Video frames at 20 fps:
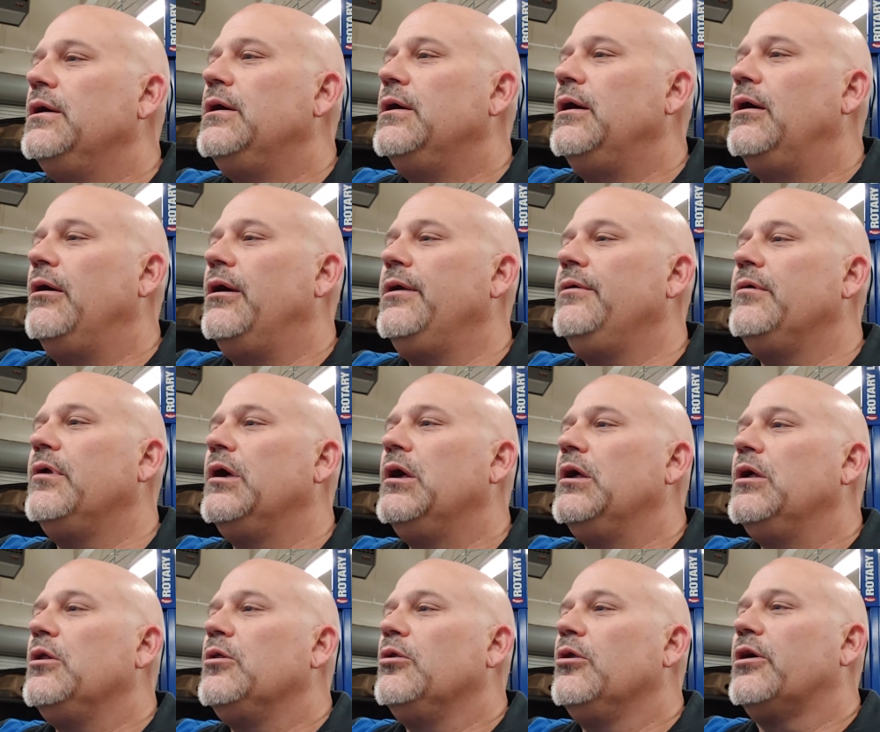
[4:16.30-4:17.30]
All right.
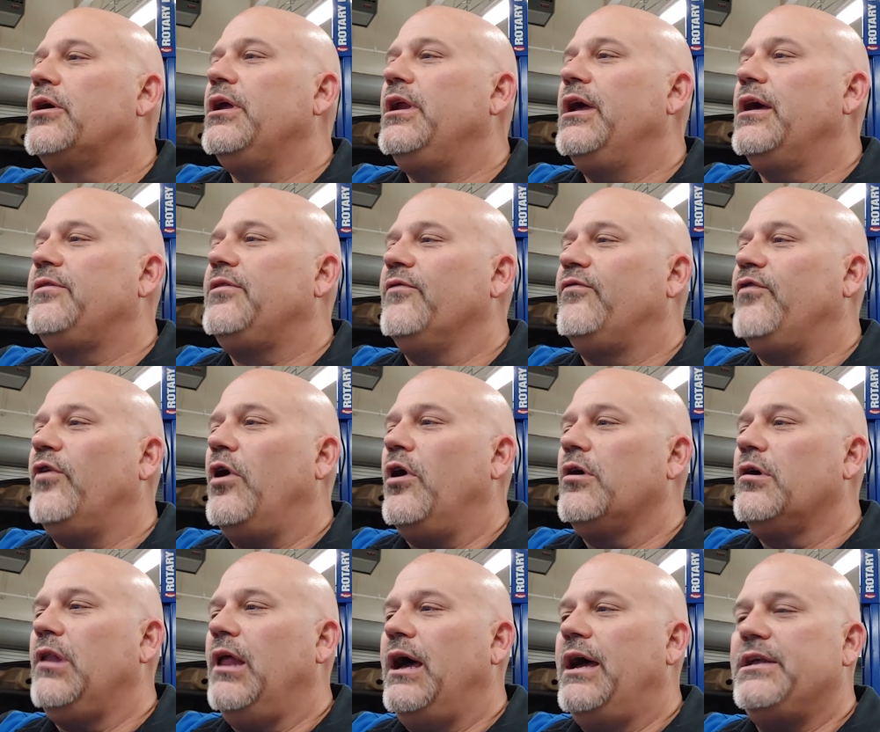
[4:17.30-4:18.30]
Looking at the
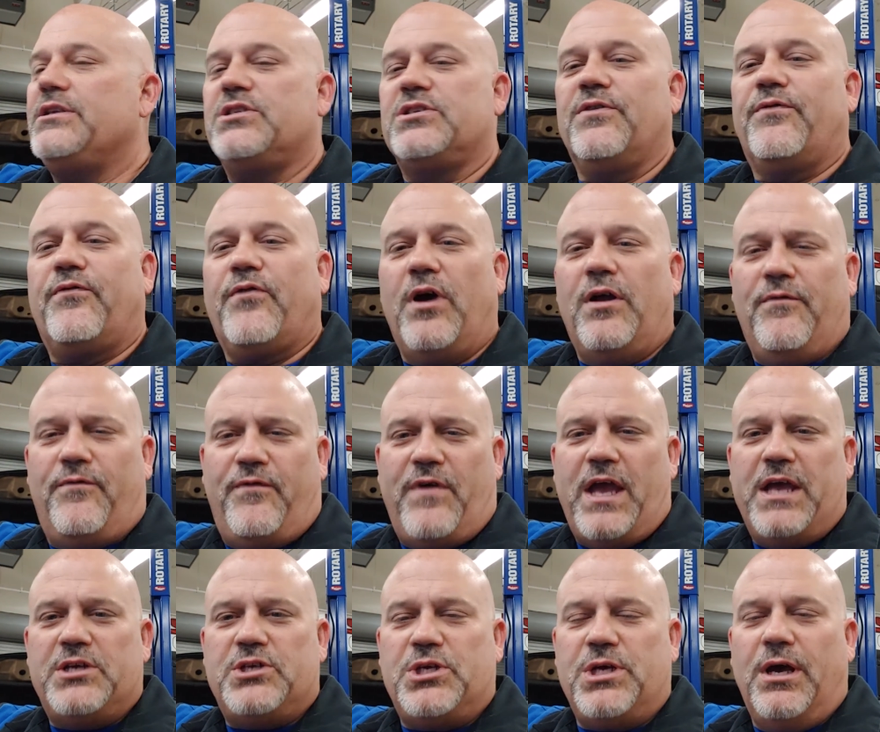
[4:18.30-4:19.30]
fog lights, the front
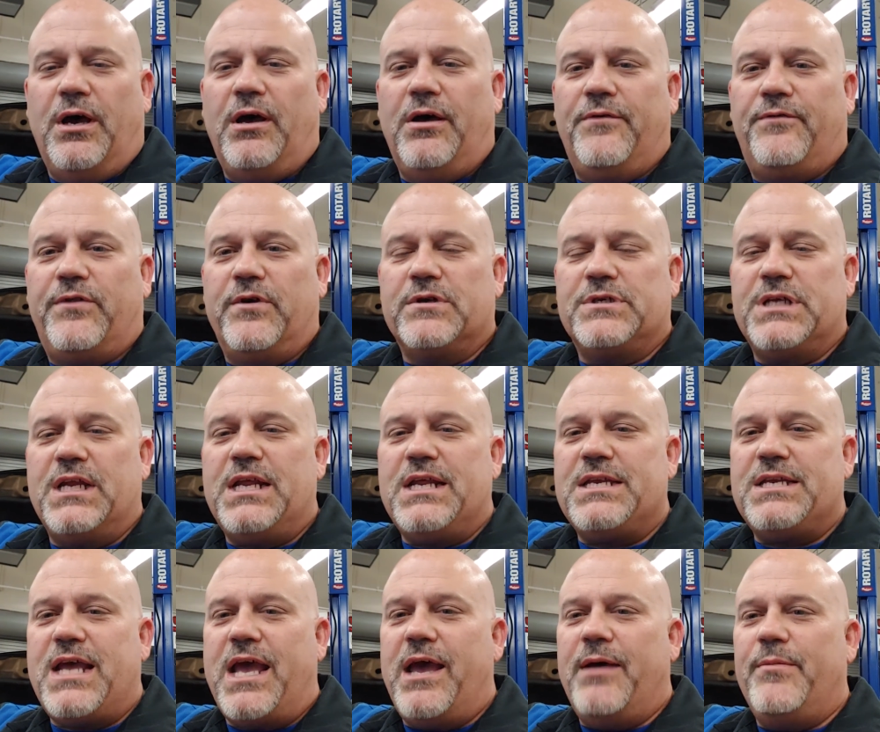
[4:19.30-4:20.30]
fascia, if there's
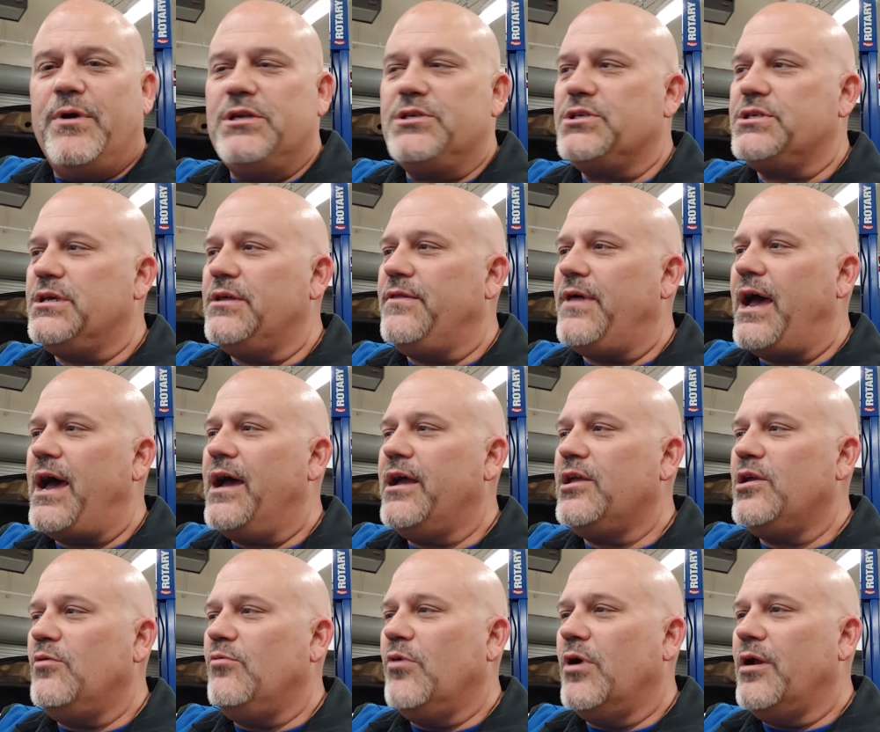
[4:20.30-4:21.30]
any damage to
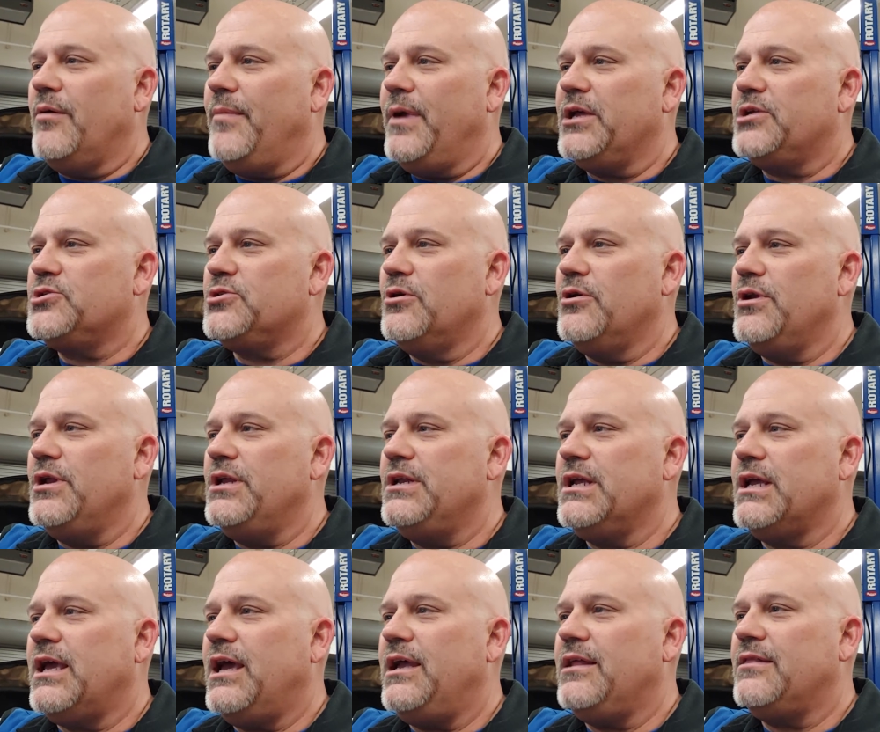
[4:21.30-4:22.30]
that, you want to make sure and
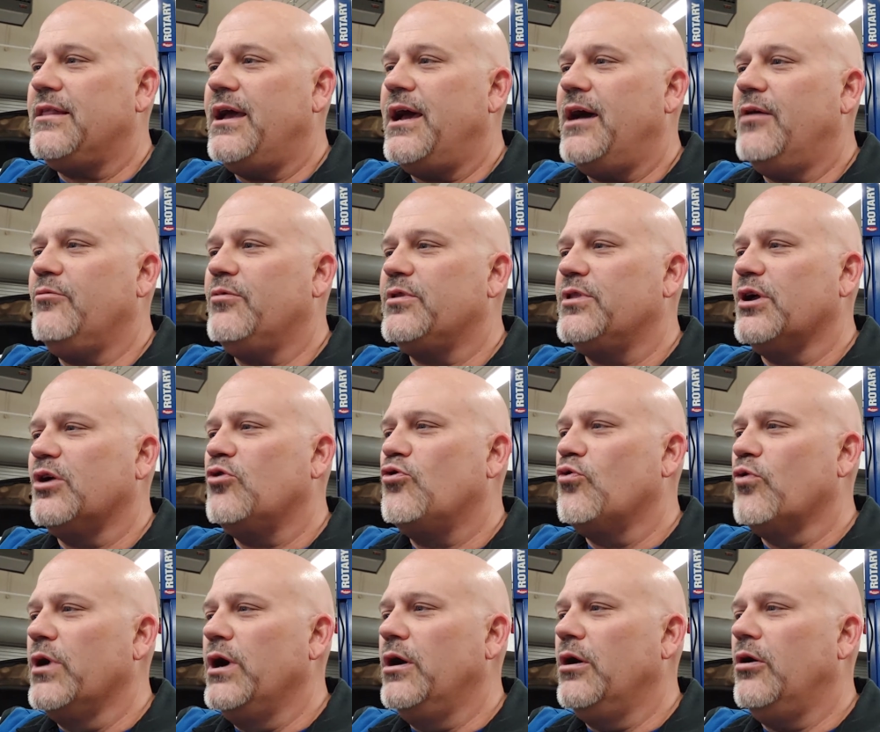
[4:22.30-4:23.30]
indicate that with the
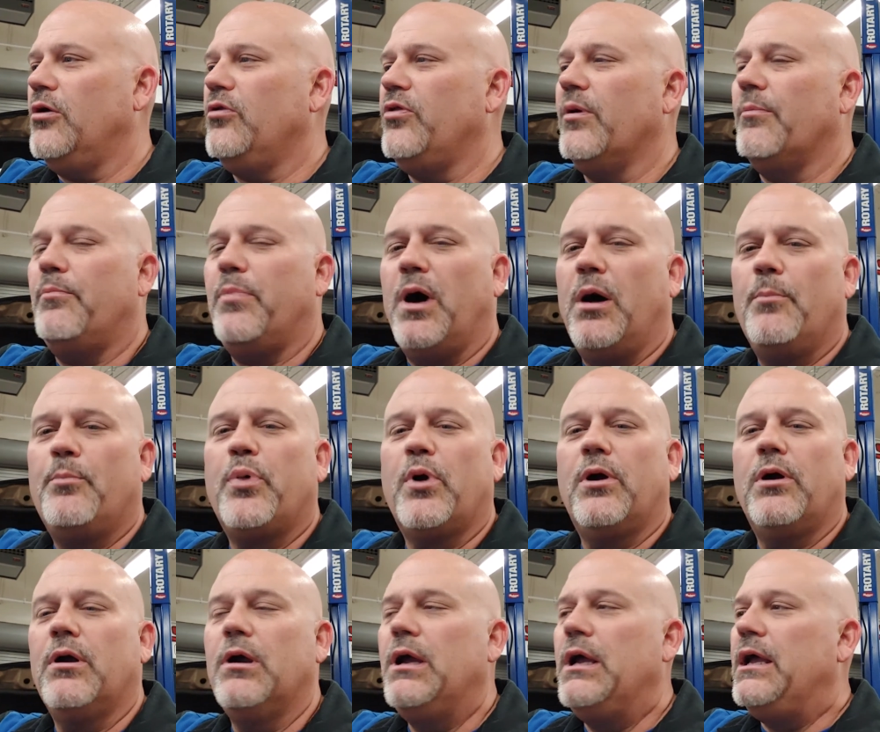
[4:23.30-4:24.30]
grille, the
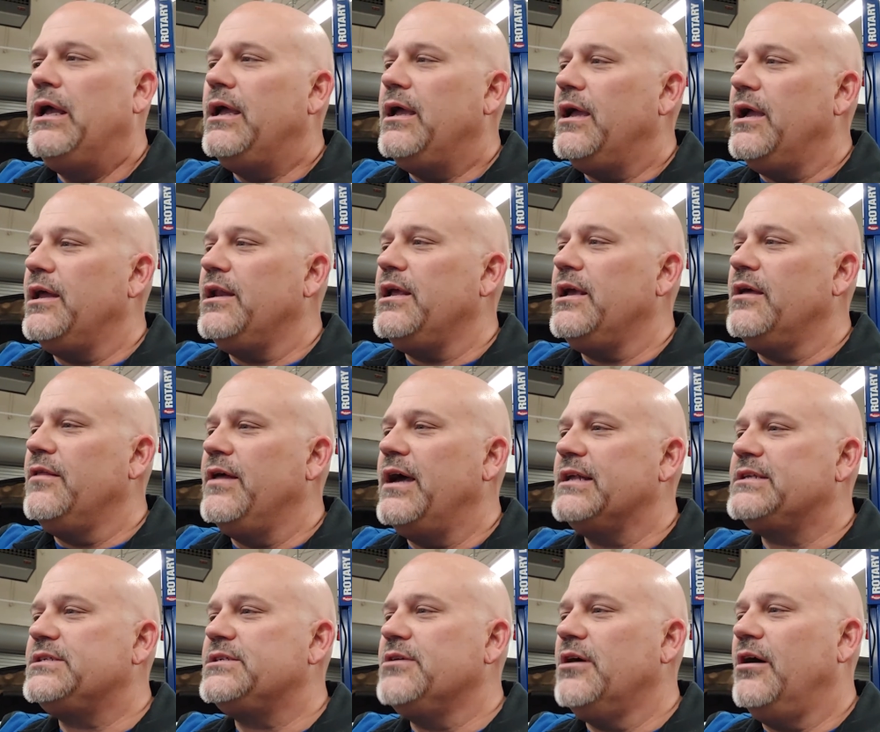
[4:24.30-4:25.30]
bumper, any of
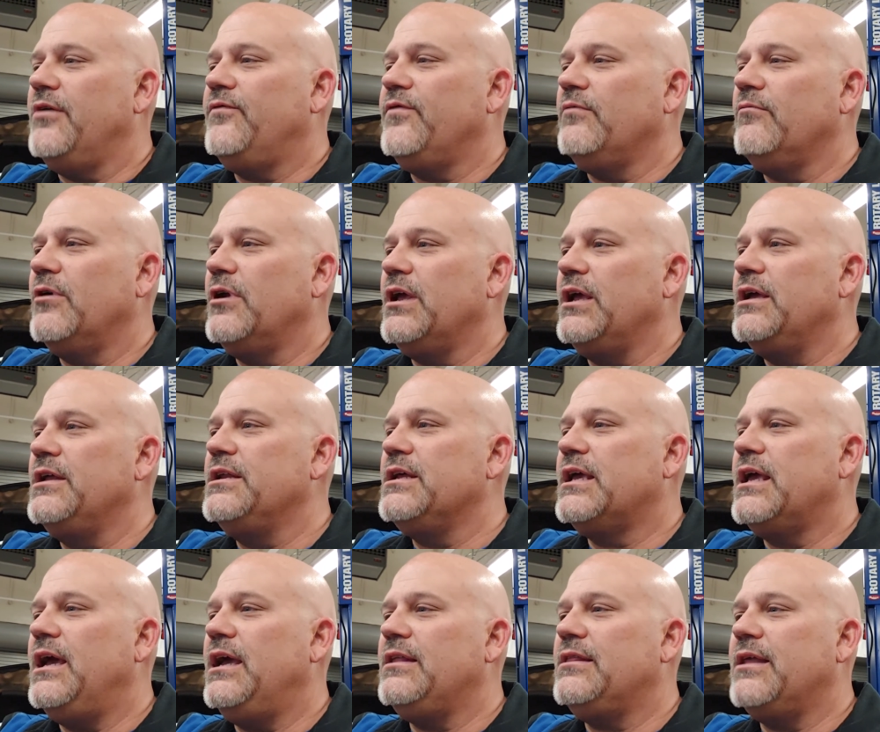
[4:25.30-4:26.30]
that stuff, you want to
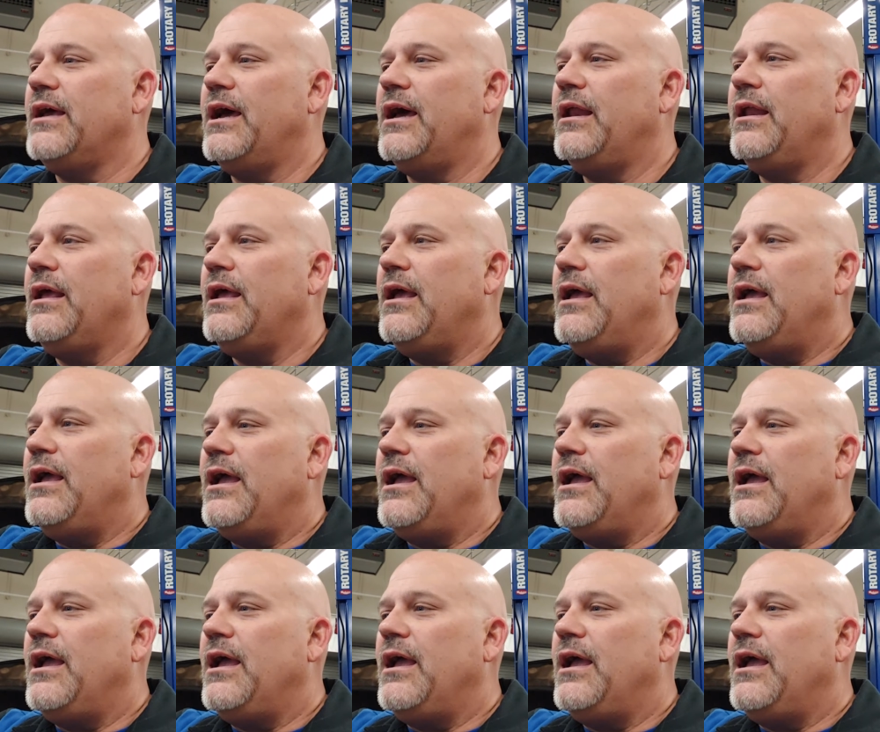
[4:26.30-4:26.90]
indicate that.